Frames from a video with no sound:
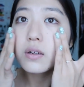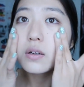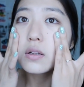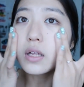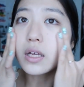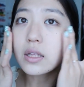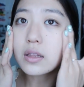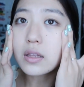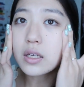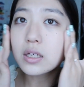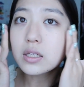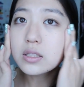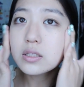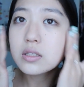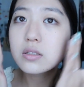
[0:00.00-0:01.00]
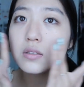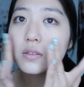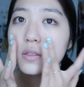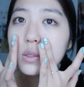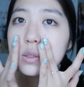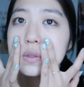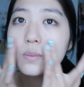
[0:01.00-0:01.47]
like this
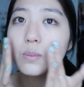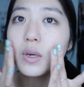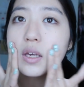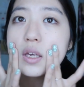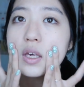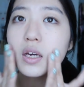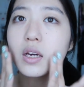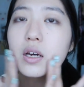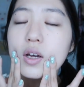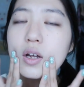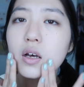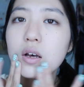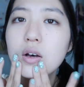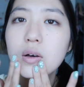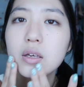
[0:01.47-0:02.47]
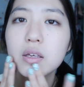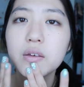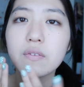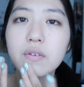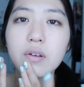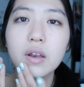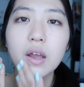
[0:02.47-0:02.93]
to make it
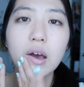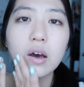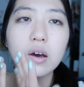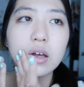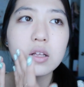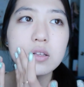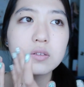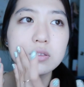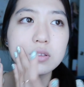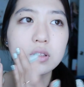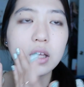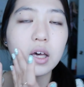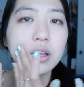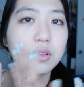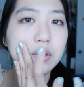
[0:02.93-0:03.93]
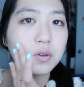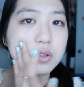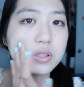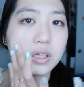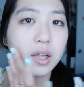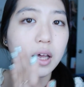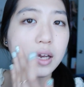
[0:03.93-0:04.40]
evened out so that
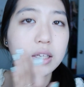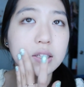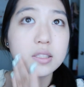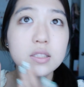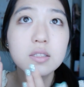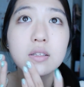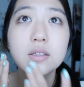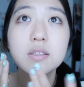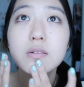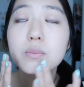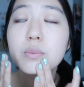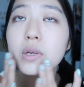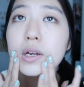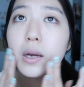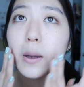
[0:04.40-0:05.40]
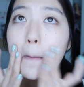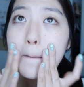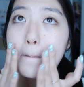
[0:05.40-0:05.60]
those lines disappear.